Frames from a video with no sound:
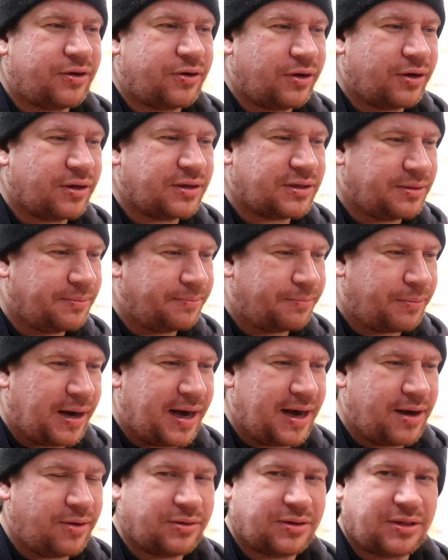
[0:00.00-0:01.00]
colours and
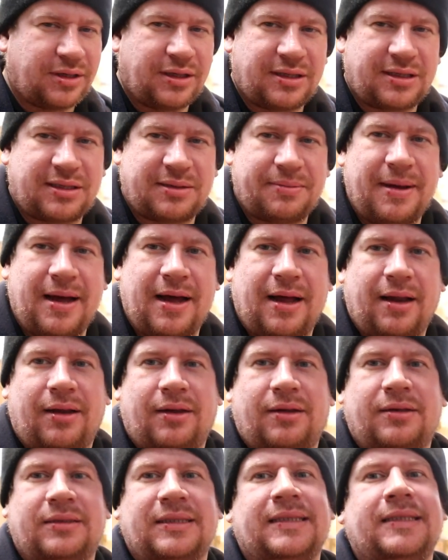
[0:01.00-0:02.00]
browns and the
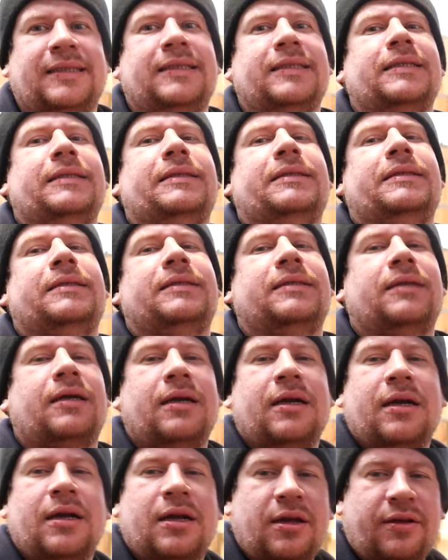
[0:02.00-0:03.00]
smell. Ooh, mm.
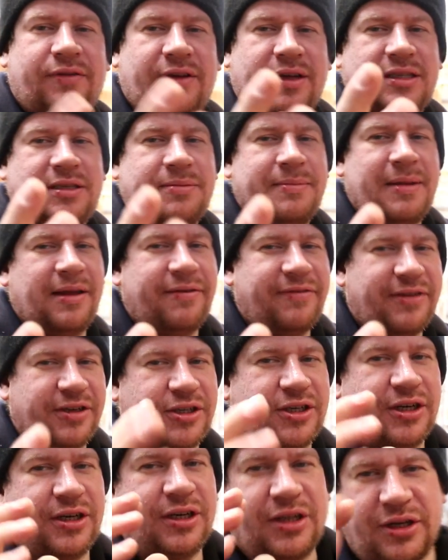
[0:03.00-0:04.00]
if you had smelly
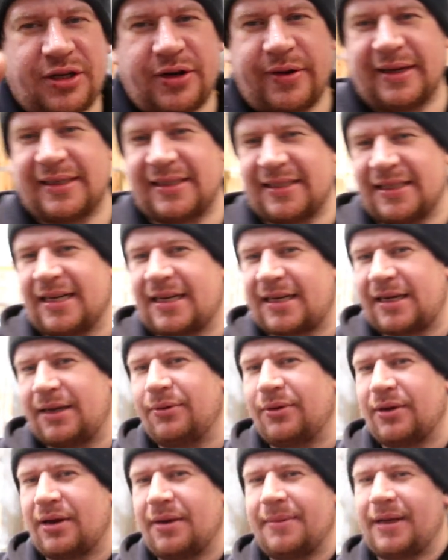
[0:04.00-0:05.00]
vision, you'd know exactly
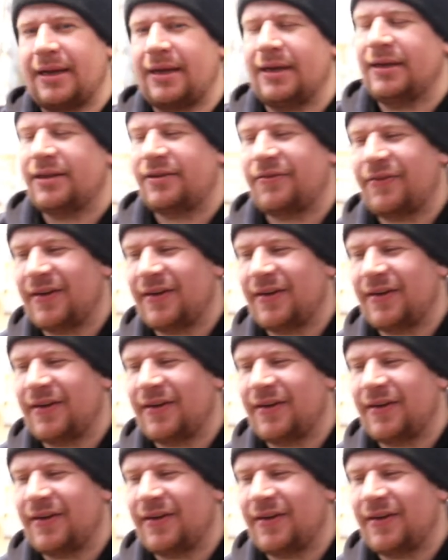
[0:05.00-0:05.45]
what I mean. It's